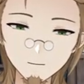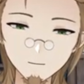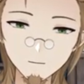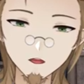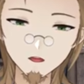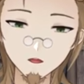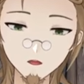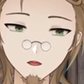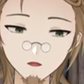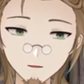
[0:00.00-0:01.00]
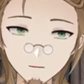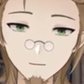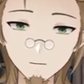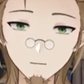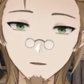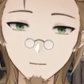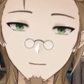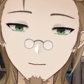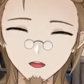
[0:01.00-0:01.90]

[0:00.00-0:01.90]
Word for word: just just